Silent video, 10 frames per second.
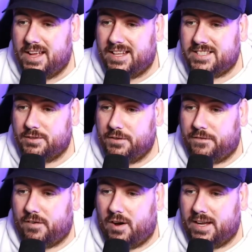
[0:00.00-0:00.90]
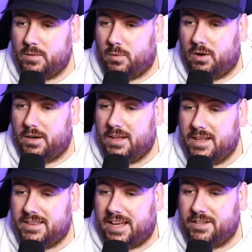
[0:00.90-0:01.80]
until you find one
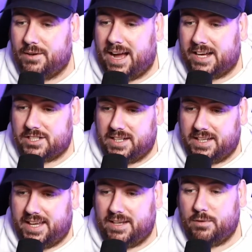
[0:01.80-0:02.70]
that you actually need.